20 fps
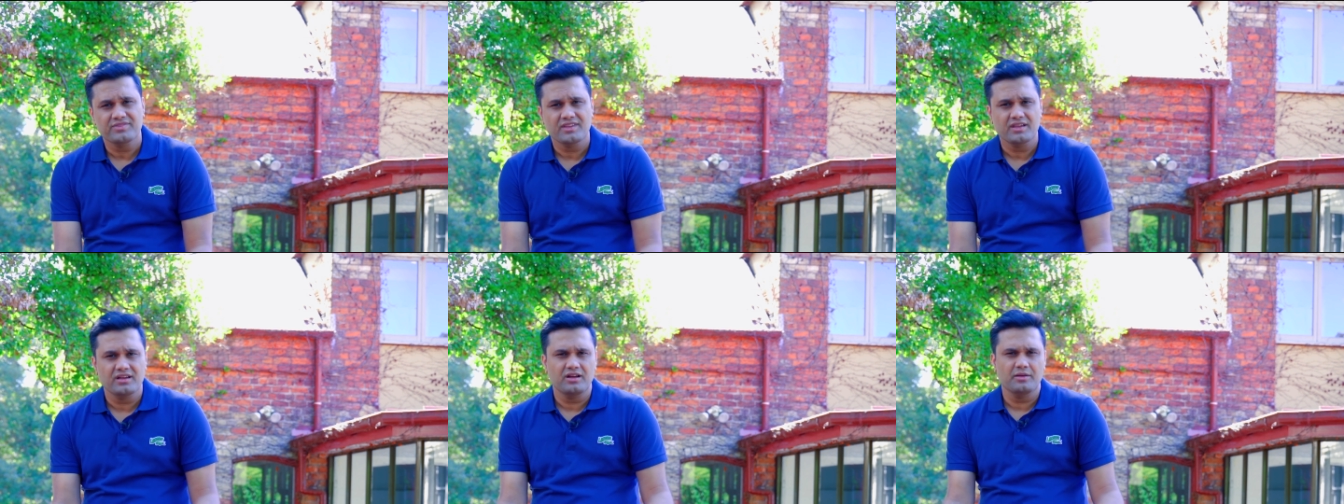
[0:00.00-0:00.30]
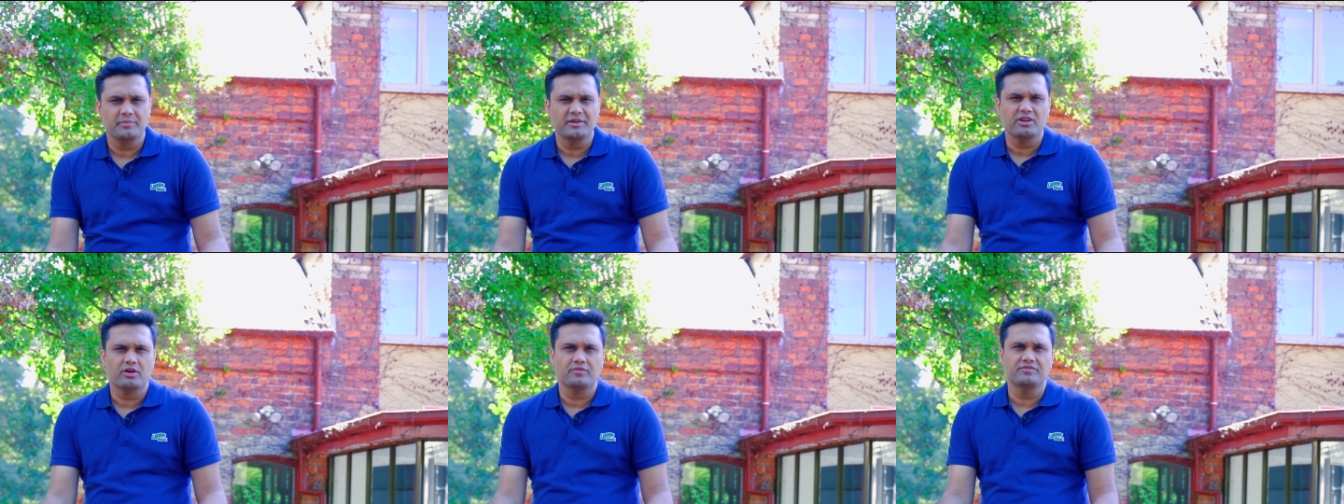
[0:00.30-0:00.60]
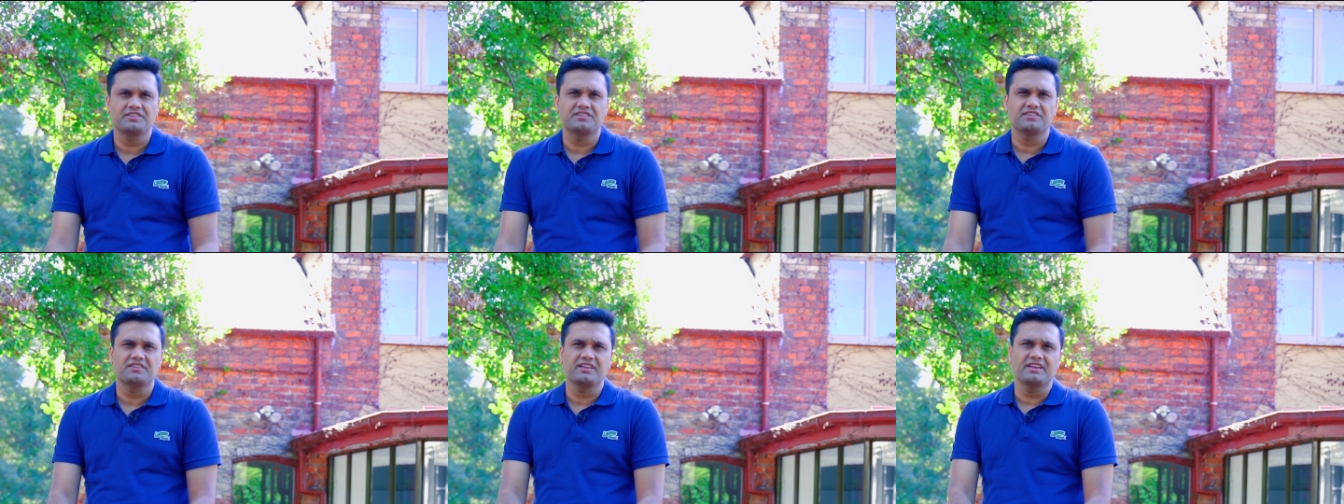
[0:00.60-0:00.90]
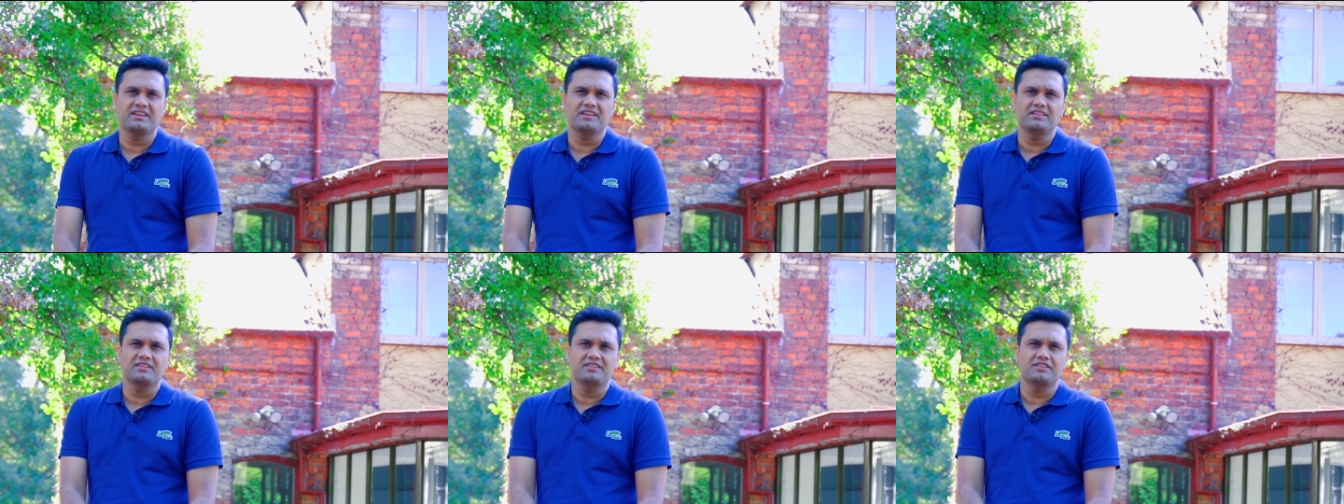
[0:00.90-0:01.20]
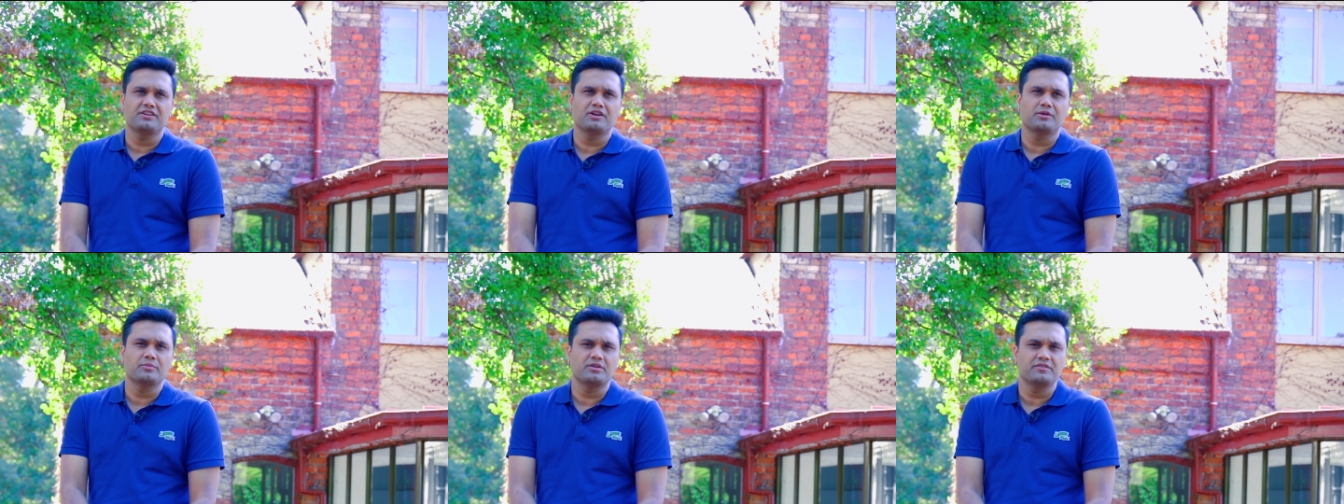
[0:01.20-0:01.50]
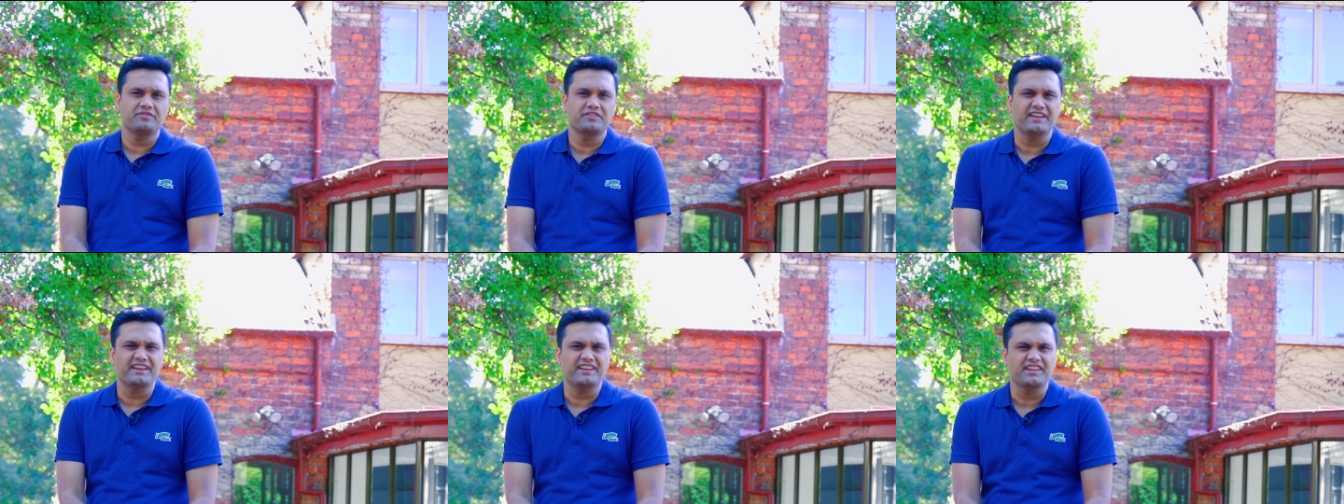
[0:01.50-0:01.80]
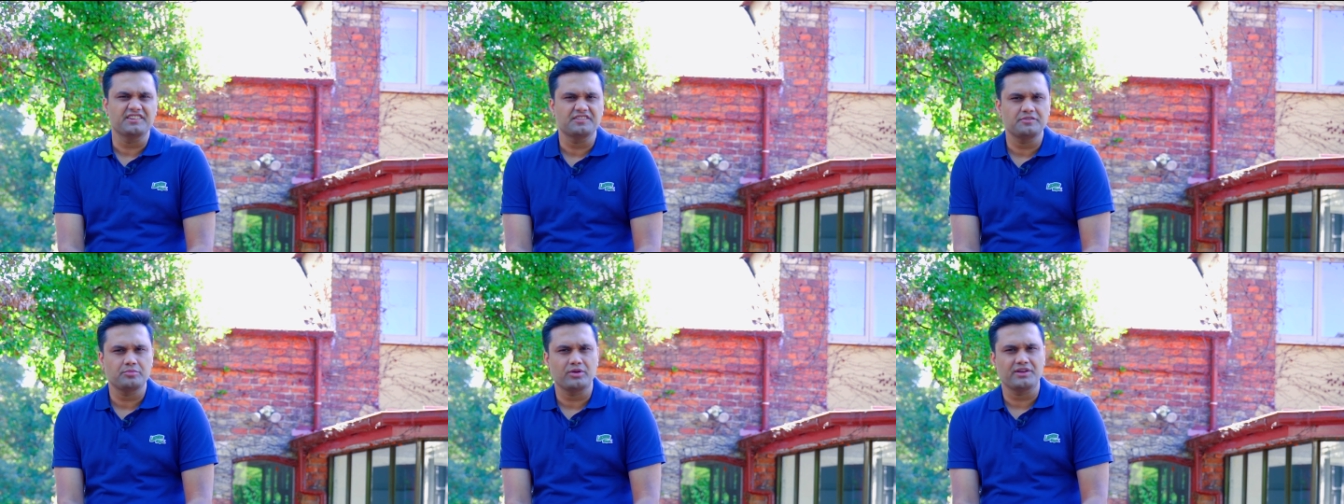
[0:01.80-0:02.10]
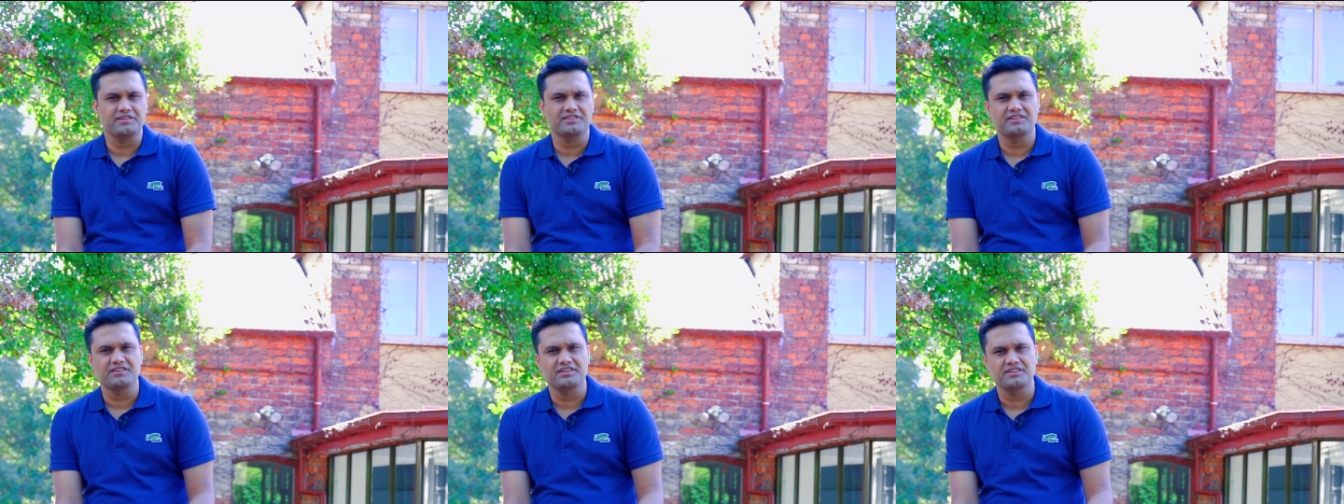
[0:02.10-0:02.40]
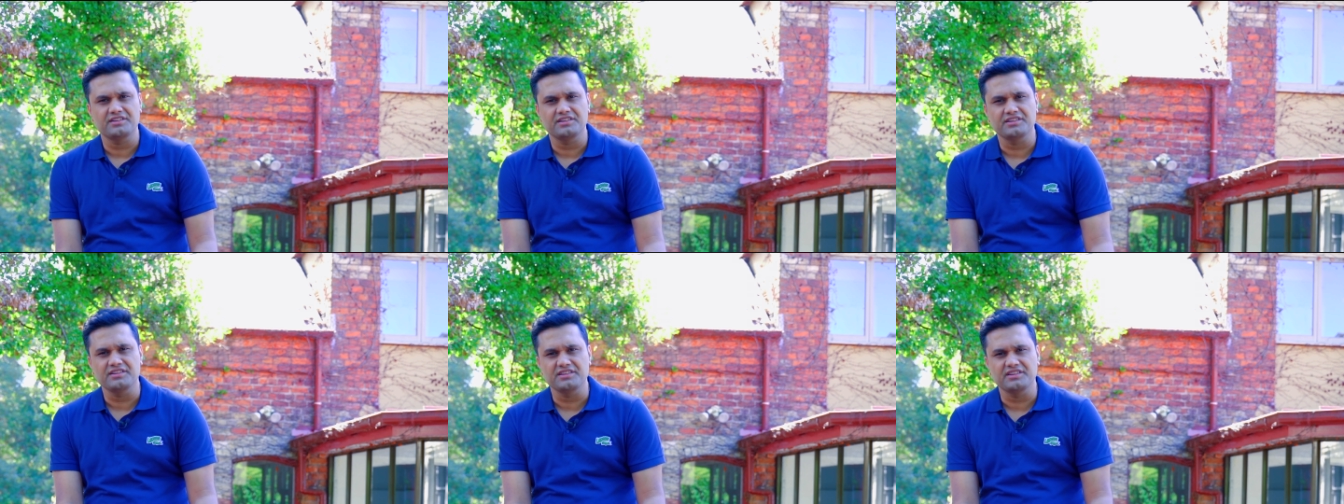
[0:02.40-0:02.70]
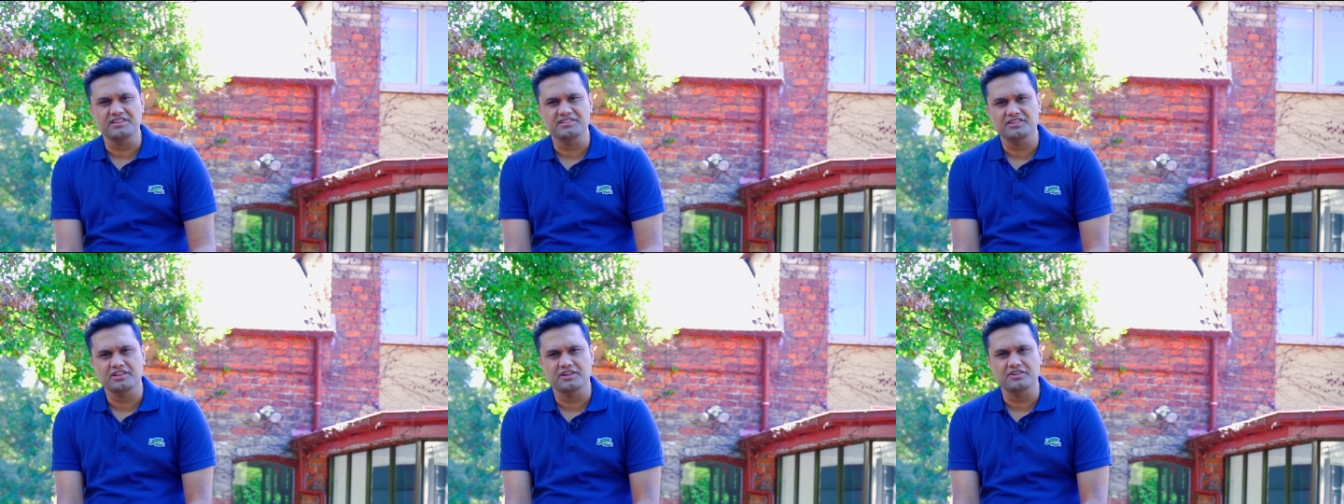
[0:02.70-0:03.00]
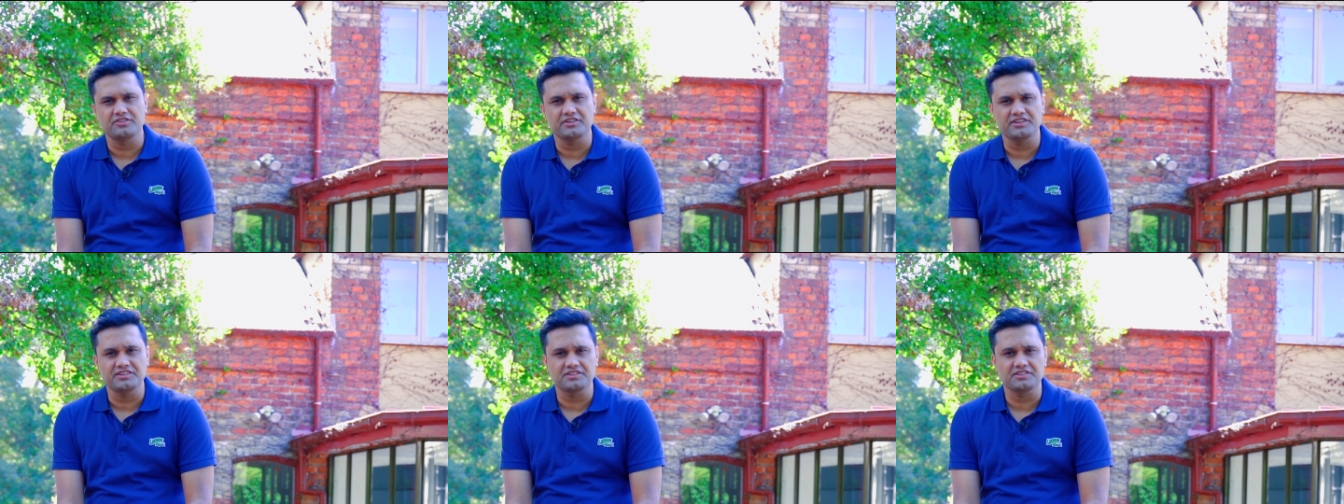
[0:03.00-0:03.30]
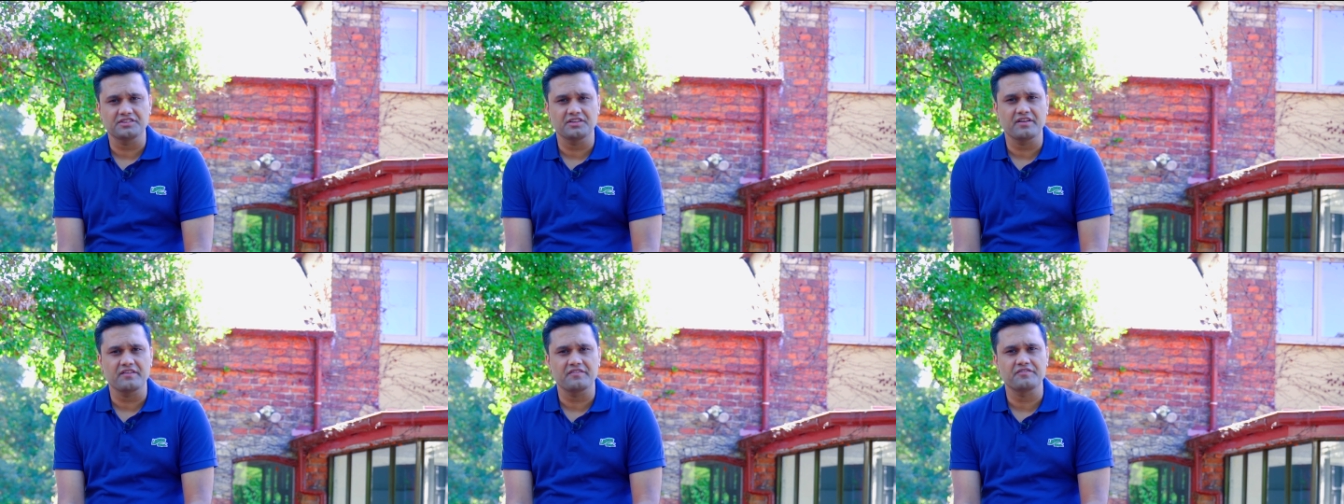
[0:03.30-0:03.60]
I mean, obviously, the number of Indians present in these countries